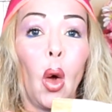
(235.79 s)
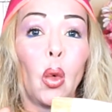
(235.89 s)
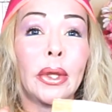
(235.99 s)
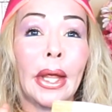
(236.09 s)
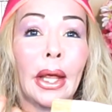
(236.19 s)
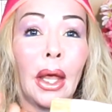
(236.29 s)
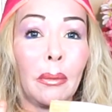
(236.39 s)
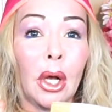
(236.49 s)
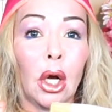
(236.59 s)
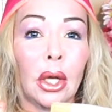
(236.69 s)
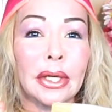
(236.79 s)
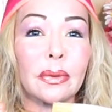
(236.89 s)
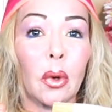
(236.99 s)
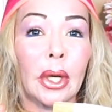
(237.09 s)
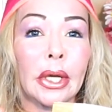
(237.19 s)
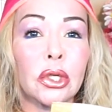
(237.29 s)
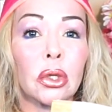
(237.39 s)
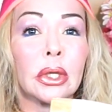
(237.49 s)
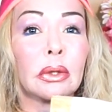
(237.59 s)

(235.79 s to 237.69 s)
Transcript: with the chemical exfoliation.